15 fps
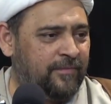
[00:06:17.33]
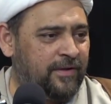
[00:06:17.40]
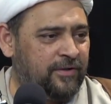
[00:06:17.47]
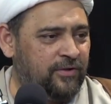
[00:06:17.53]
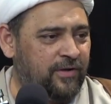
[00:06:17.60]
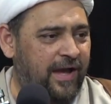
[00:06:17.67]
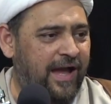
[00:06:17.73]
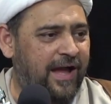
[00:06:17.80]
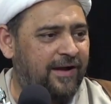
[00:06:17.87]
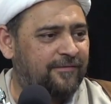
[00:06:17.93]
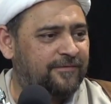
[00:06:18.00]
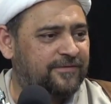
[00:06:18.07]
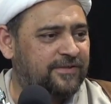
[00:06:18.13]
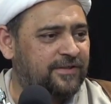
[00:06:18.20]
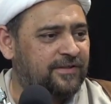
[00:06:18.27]
you
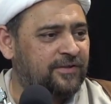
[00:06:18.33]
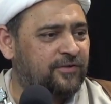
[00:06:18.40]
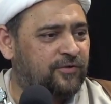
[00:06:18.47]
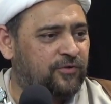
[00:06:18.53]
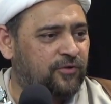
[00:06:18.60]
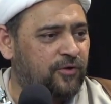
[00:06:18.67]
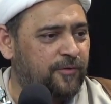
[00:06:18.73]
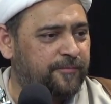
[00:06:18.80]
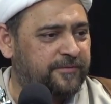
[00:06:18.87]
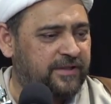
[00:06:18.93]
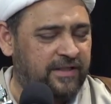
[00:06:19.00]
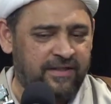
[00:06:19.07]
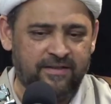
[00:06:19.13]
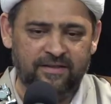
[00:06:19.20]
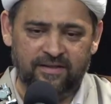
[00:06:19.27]
have certain groups
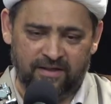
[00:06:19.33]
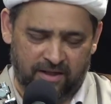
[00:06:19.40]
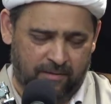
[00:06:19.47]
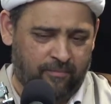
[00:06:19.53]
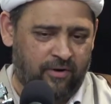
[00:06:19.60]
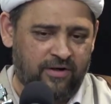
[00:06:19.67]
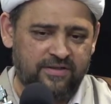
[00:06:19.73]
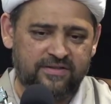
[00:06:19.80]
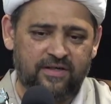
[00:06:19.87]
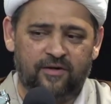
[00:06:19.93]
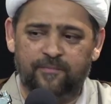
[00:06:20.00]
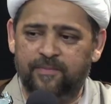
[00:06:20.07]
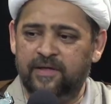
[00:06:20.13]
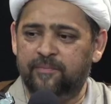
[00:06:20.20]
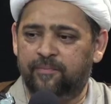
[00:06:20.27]
in amongst our
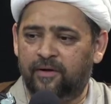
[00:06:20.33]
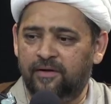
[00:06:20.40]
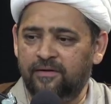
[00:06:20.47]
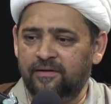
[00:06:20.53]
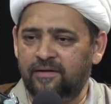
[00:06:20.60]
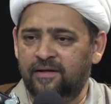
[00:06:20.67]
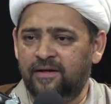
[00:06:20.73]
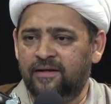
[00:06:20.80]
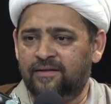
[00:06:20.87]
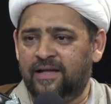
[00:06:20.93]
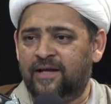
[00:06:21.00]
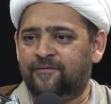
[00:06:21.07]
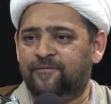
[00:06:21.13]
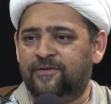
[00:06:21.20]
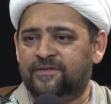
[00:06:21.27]
people,
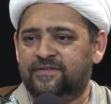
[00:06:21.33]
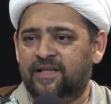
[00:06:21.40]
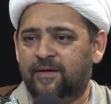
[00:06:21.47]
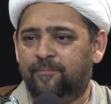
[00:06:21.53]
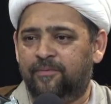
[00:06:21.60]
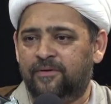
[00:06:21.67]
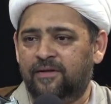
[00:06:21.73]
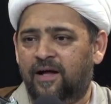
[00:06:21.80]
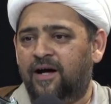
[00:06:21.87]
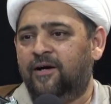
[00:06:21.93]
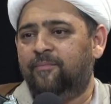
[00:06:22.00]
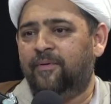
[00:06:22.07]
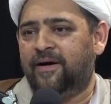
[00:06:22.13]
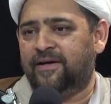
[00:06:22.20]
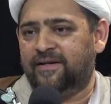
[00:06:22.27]
like for example,
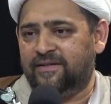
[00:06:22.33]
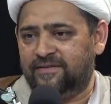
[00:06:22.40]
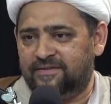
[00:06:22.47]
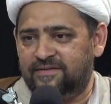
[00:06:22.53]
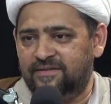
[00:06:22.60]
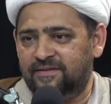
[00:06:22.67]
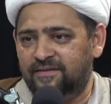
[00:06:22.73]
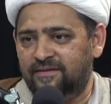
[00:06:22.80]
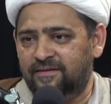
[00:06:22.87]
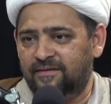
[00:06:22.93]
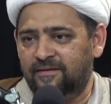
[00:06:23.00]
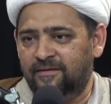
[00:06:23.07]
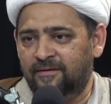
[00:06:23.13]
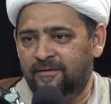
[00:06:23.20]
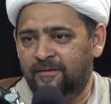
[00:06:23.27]
akhbaris.
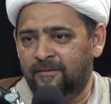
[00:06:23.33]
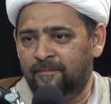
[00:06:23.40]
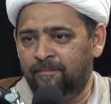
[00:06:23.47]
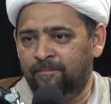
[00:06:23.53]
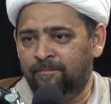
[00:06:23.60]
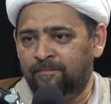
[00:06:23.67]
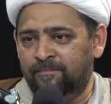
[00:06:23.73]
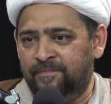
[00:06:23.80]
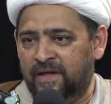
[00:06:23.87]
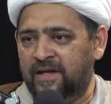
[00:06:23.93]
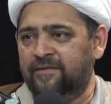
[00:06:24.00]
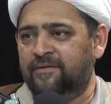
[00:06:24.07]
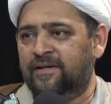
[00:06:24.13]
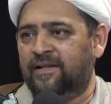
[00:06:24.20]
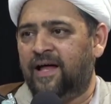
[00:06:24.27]

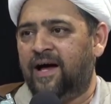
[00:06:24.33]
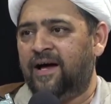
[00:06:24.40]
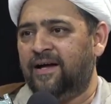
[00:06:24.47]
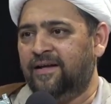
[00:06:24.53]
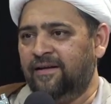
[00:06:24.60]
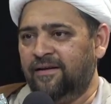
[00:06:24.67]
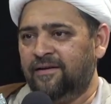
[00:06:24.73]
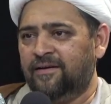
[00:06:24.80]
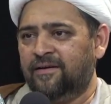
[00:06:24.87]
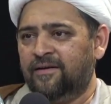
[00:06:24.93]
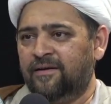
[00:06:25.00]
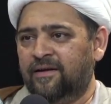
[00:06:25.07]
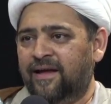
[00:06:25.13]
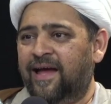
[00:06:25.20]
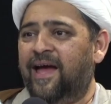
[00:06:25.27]
They rely
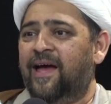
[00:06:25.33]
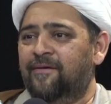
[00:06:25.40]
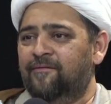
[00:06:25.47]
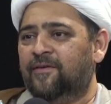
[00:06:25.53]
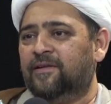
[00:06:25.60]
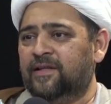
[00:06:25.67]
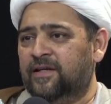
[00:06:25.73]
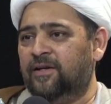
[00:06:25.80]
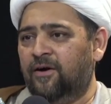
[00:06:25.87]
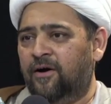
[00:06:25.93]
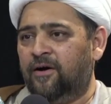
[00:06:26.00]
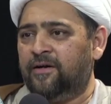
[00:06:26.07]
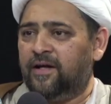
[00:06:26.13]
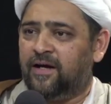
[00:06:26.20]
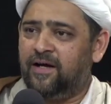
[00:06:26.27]
heavily
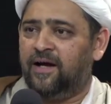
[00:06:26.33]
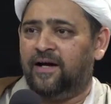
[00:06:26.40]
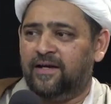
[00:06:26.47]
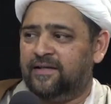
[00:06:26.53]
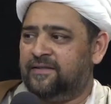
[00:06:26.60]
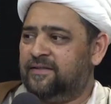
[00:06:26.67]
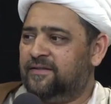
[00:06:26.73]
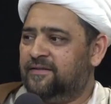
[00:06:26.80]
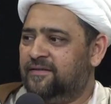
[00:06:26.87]
on aqaid.